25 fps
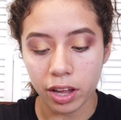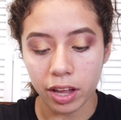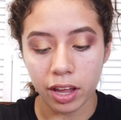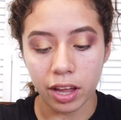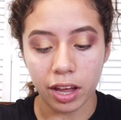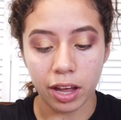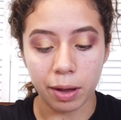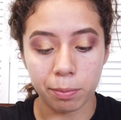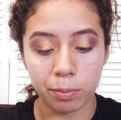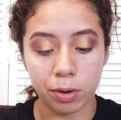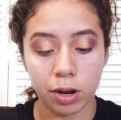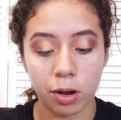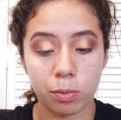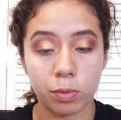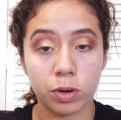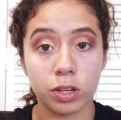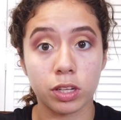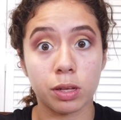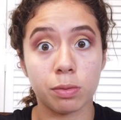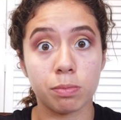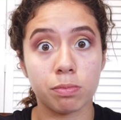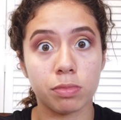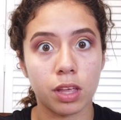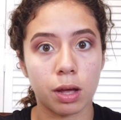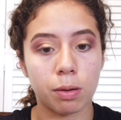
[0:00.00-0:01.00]
I'm not
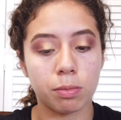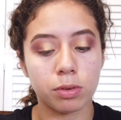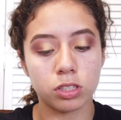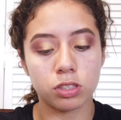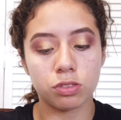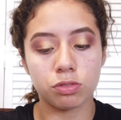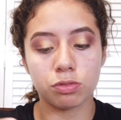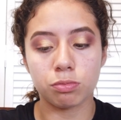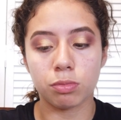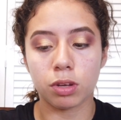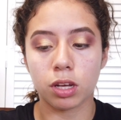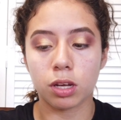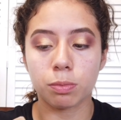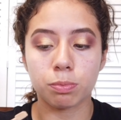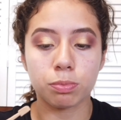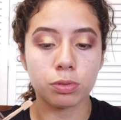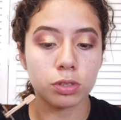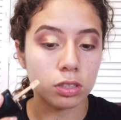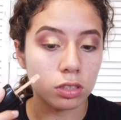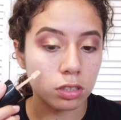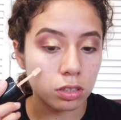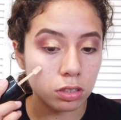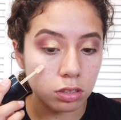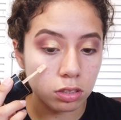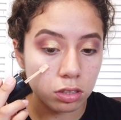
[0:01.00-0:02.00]
really that much of a makeup
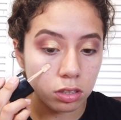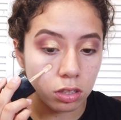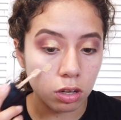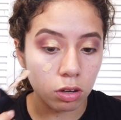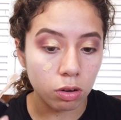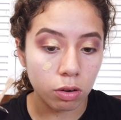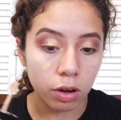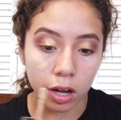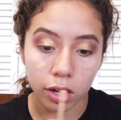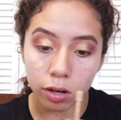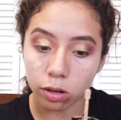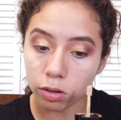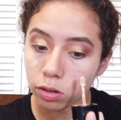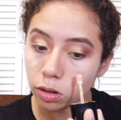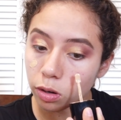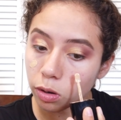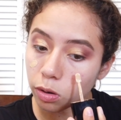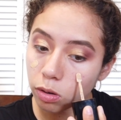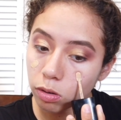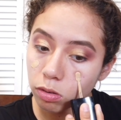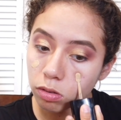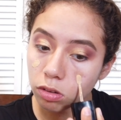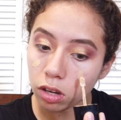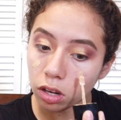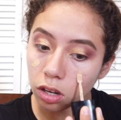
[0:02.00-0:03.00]
person, so I don't
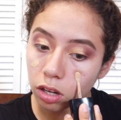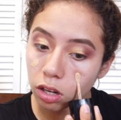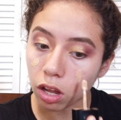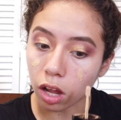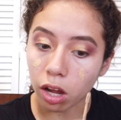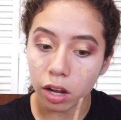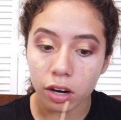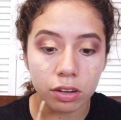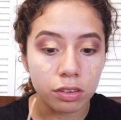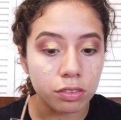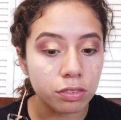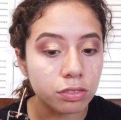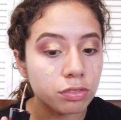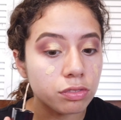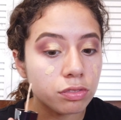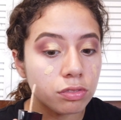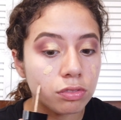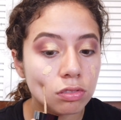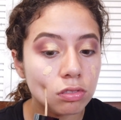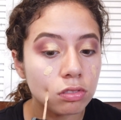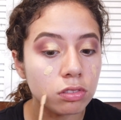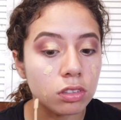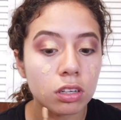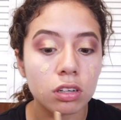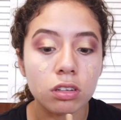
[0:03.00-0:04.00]
know a lot of
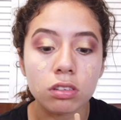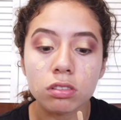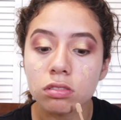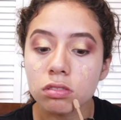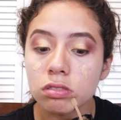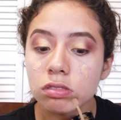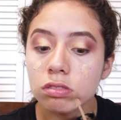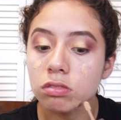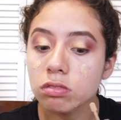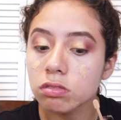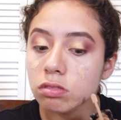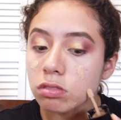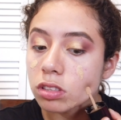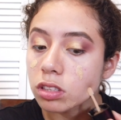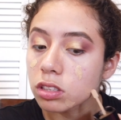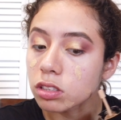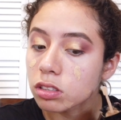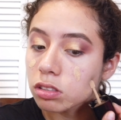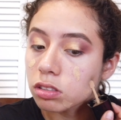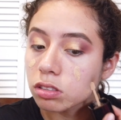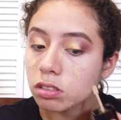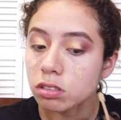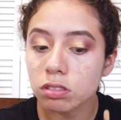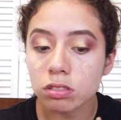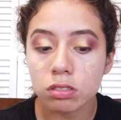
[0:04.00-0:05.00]
little
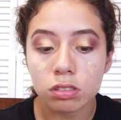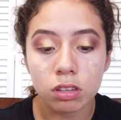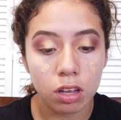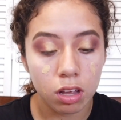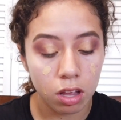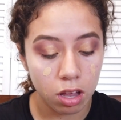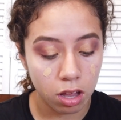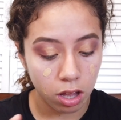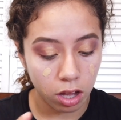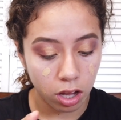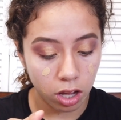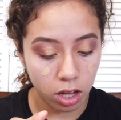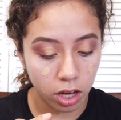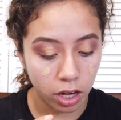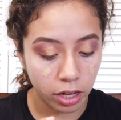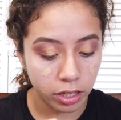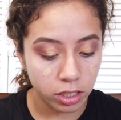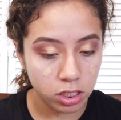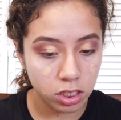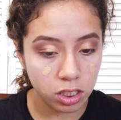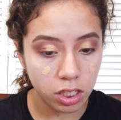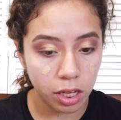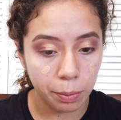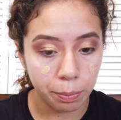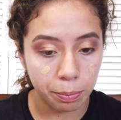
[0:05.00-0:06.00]
things. And I
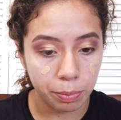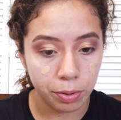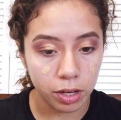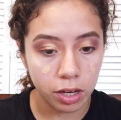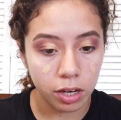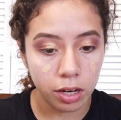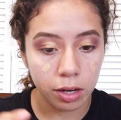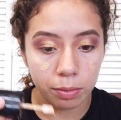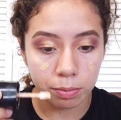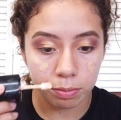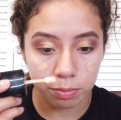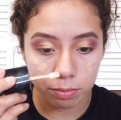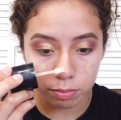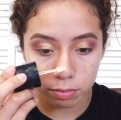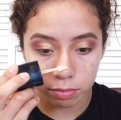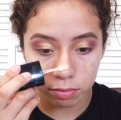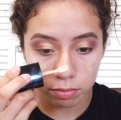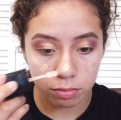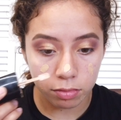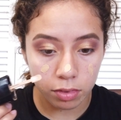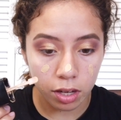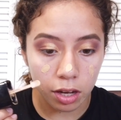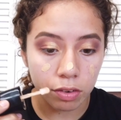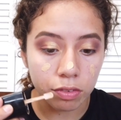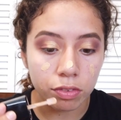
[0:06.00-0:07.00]
just like put it
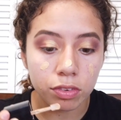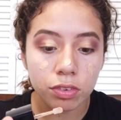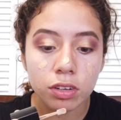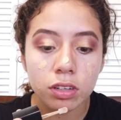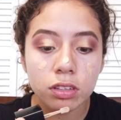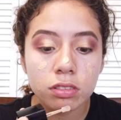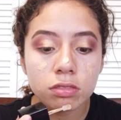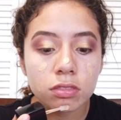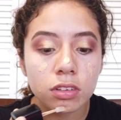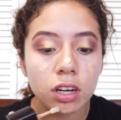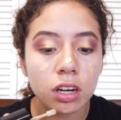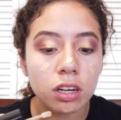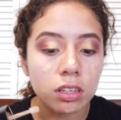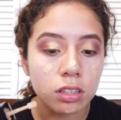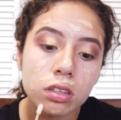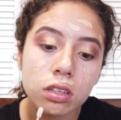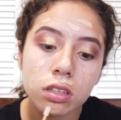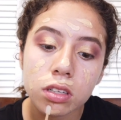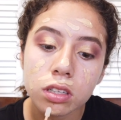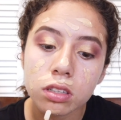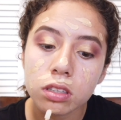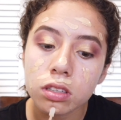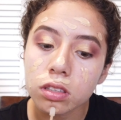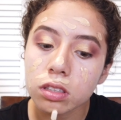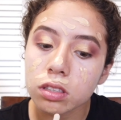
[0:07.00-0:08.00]
everywhere, kind of.
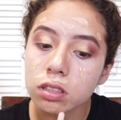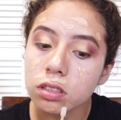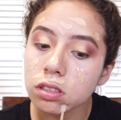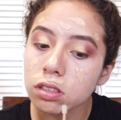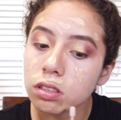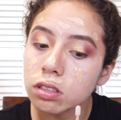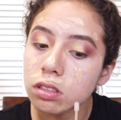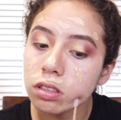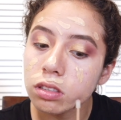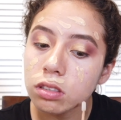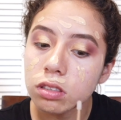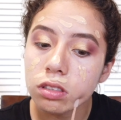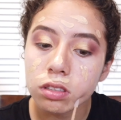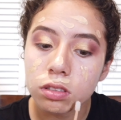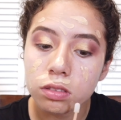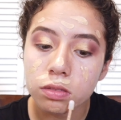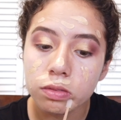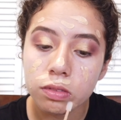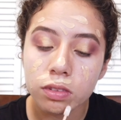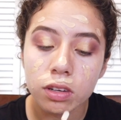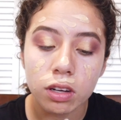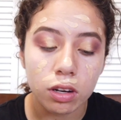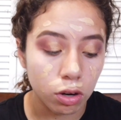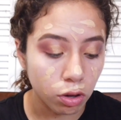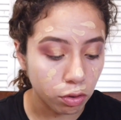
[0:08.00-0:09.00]

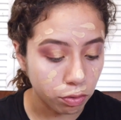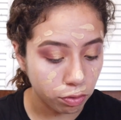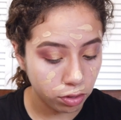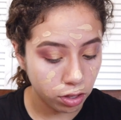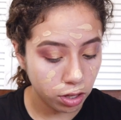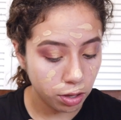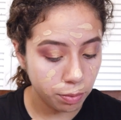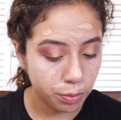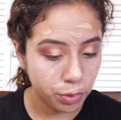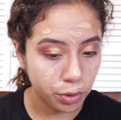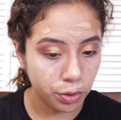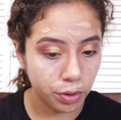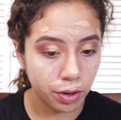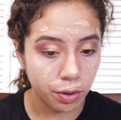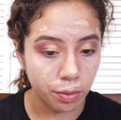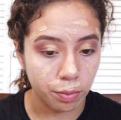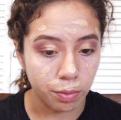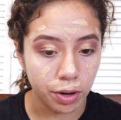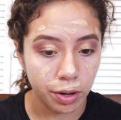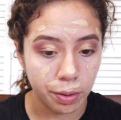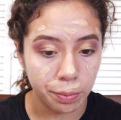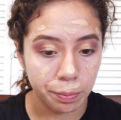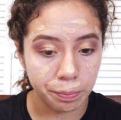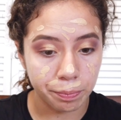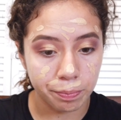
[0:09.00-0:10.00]
And hopefully I'm doing it
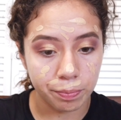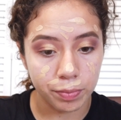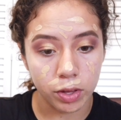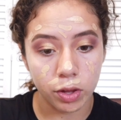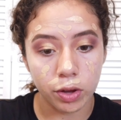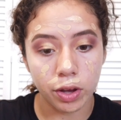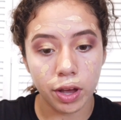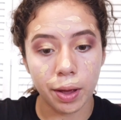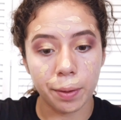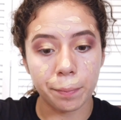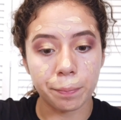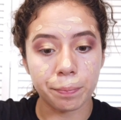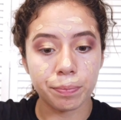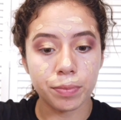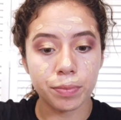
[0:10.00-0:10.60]
right. Okay.